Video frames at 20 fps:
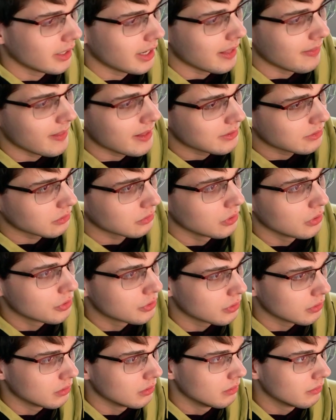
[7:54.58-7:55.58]
Again, that's
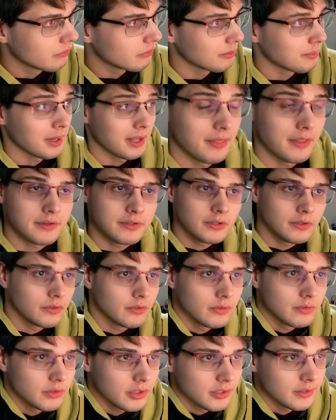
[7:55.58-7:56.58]
crucial for me. This
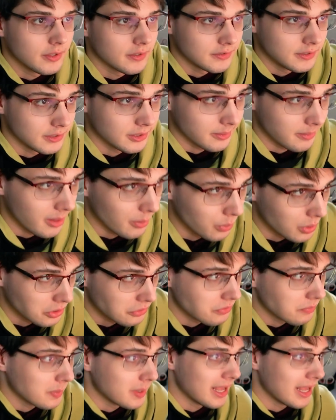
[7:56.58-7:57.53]
is just a system that works for